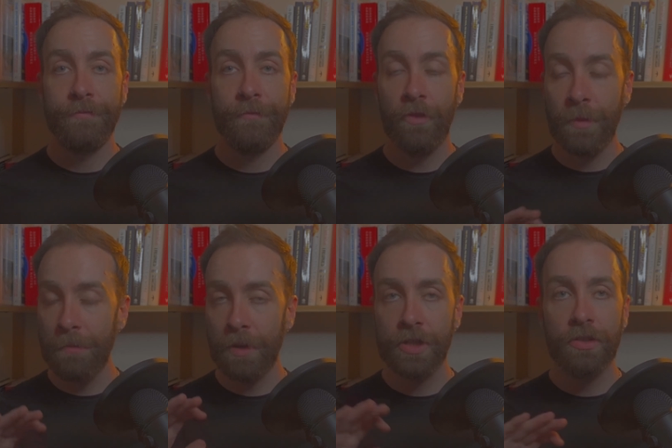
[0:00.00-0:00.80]

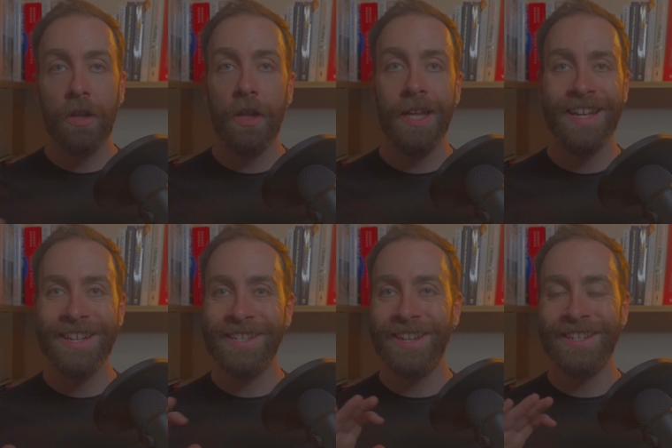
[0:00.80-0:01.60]
Remember, struggling
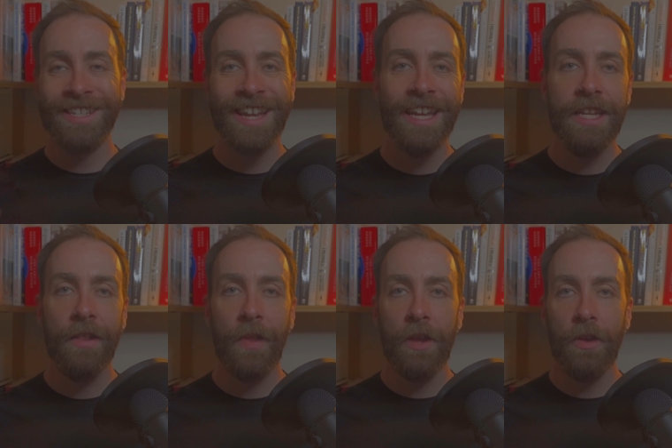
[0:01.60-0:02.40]
isn't a
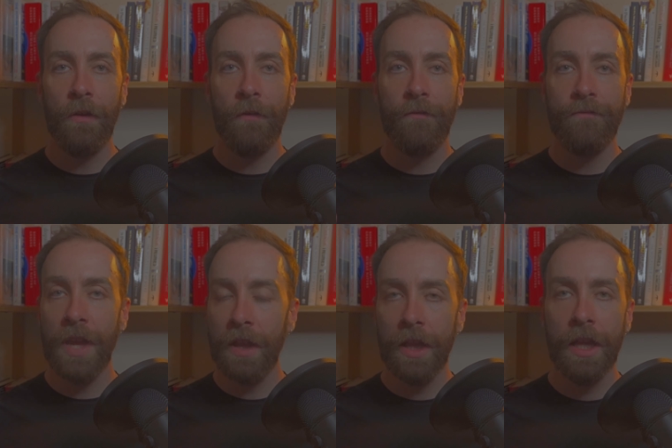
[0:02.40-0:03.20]
sign that you're
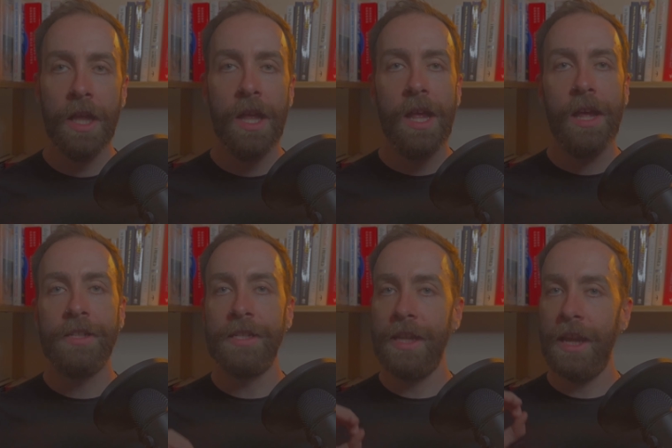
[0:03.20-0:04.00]
failing, it's
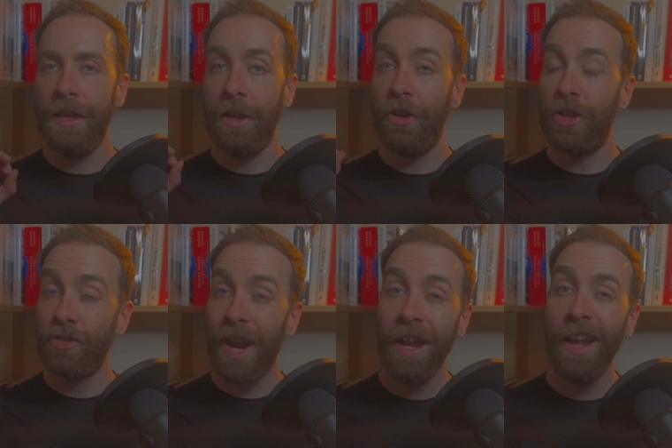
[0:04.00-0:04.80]
a sign that you're
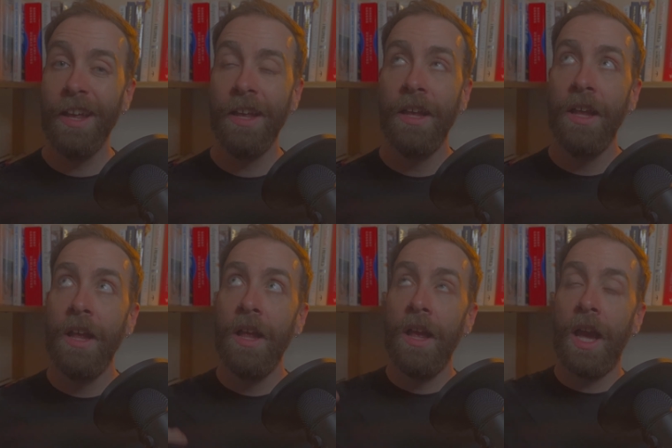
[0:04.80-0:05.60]
trying.
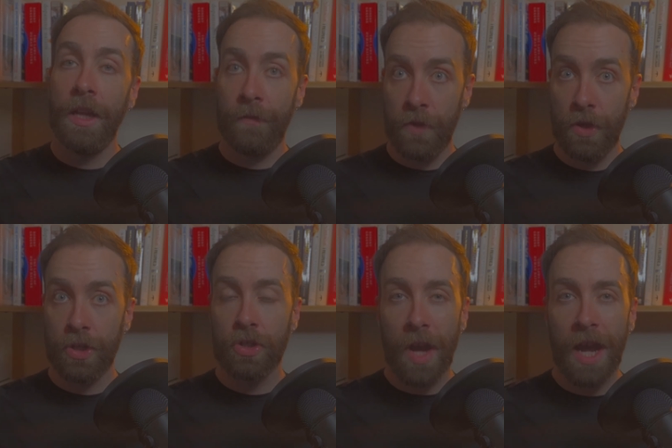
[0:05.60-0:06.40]
And if you're
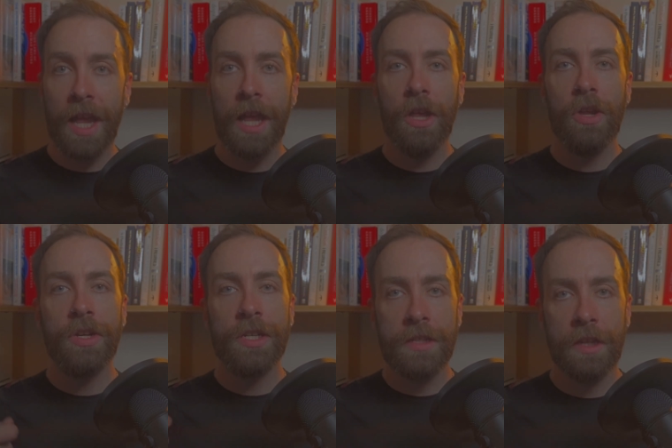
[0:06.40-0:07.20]
trying, you're
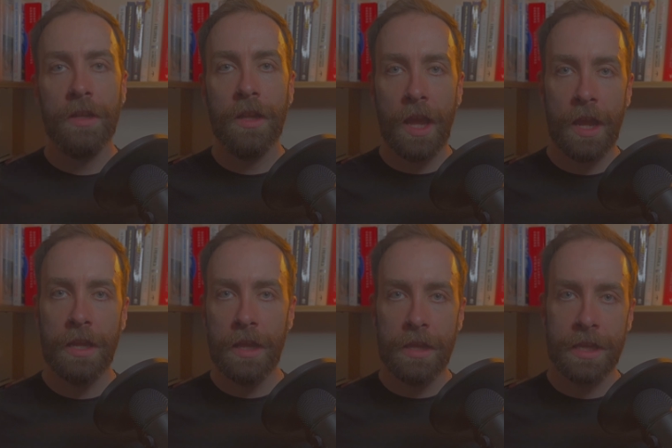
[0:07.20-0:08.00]
still
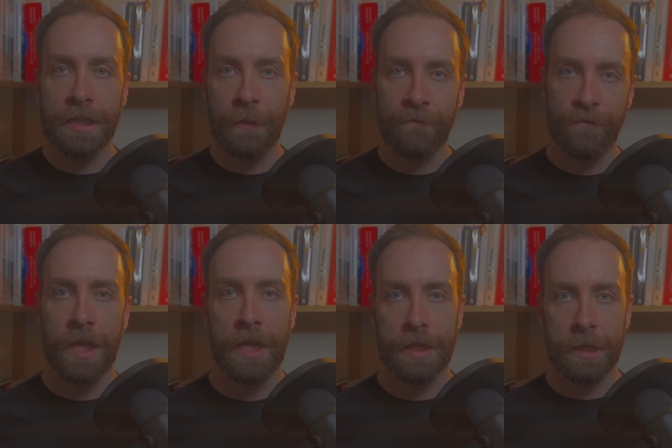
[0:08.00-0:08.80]
in this
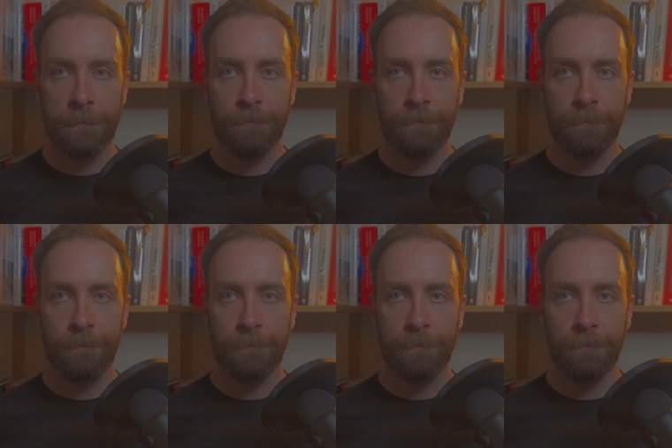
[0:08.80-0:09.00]
fight.